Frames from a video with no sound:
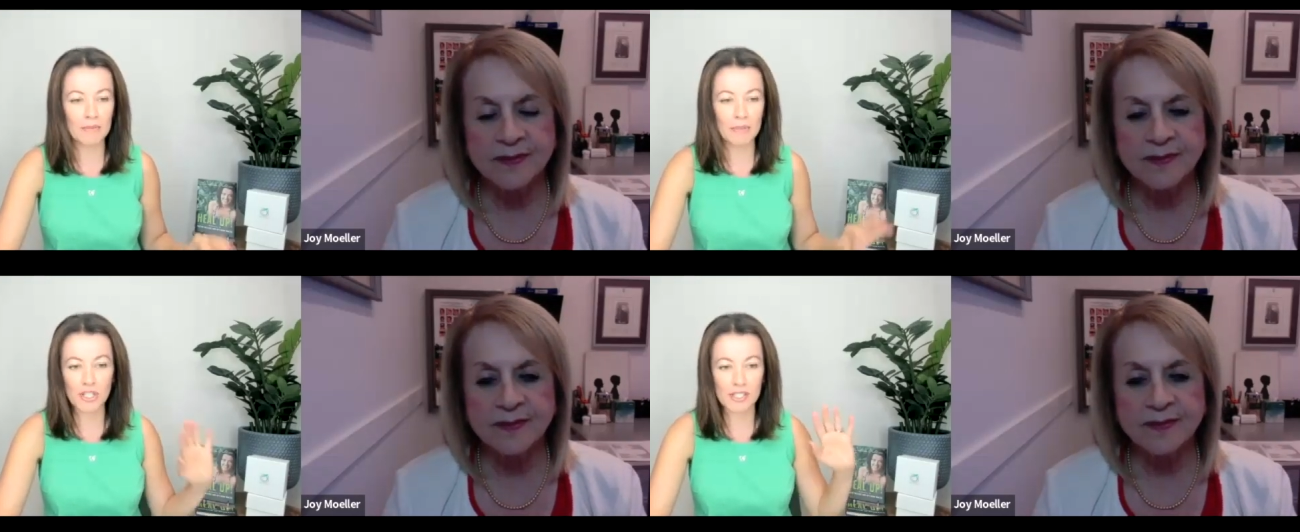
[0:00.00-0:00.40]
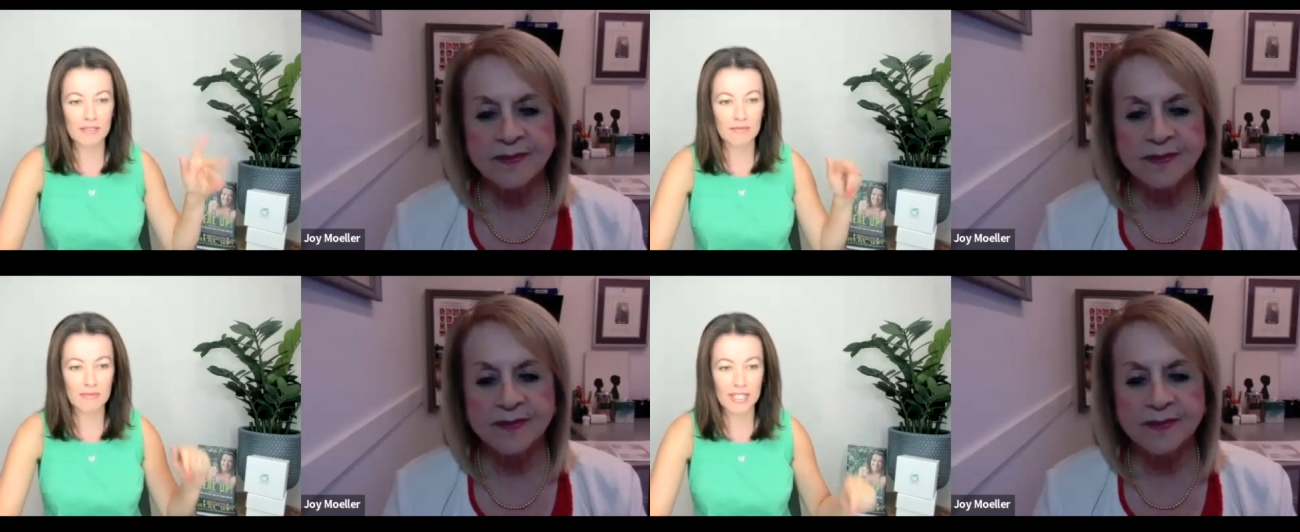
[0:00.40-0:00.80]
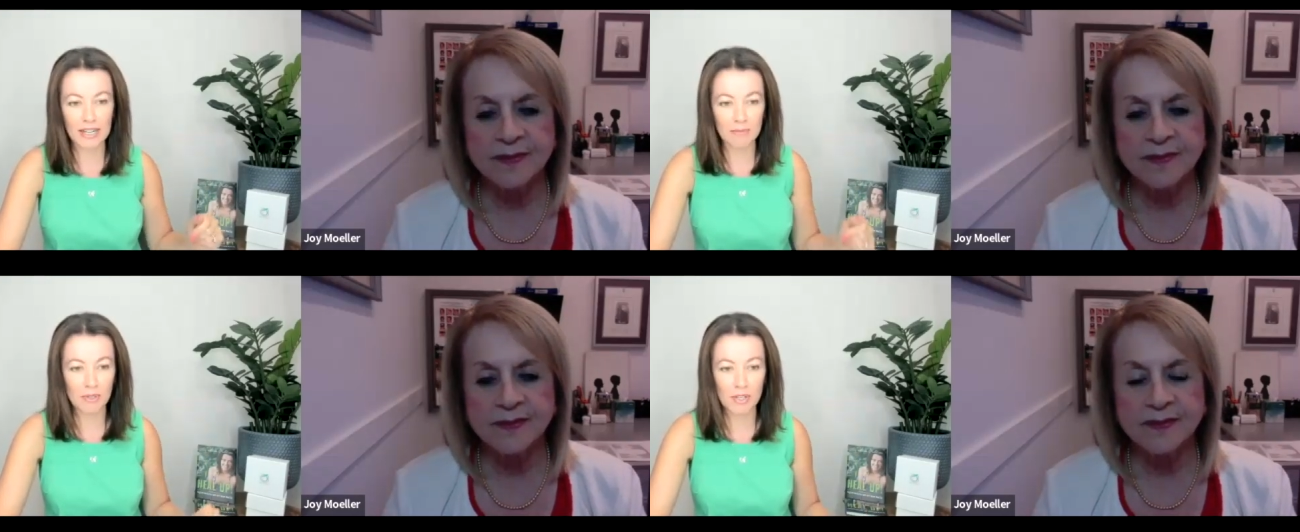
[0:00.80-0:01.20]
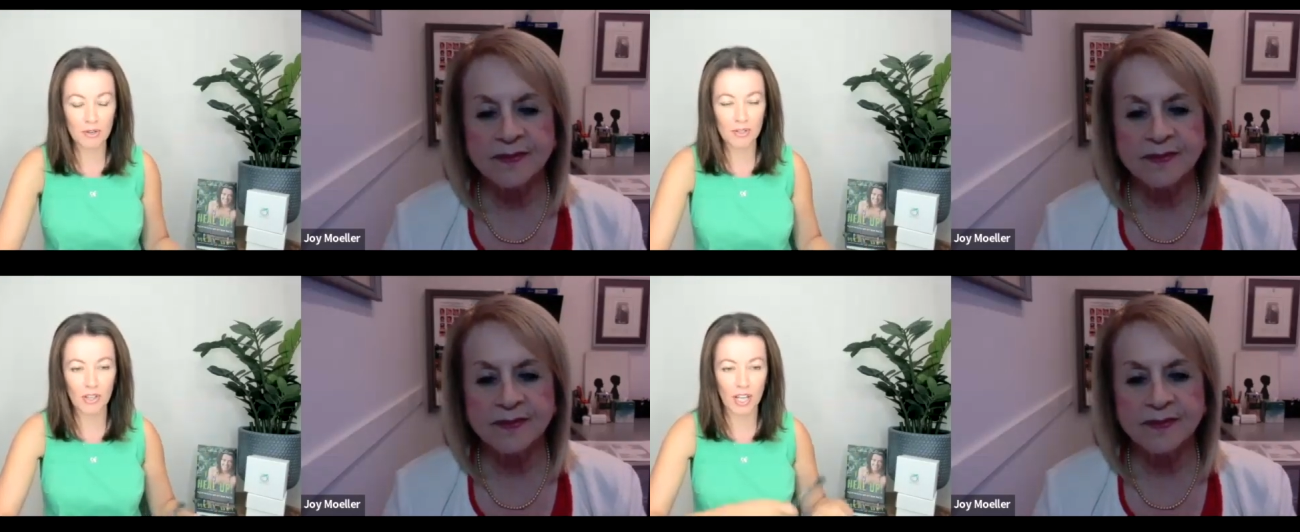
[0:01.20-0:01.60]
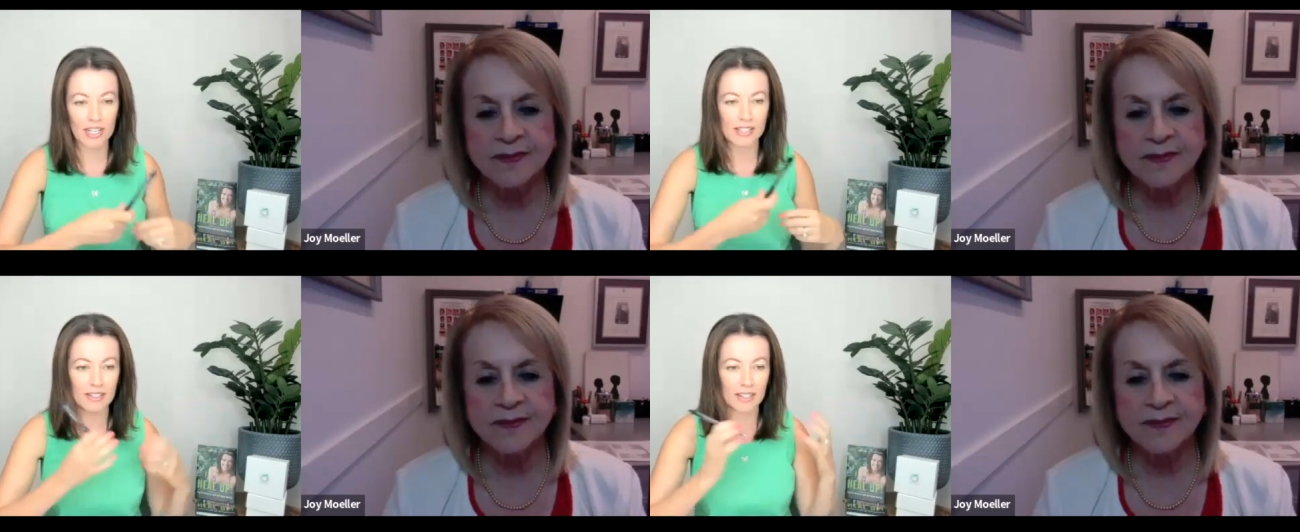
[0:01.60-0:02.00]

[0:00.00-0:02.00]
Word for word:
Speaker 1: Let me just send up to the orthodontist.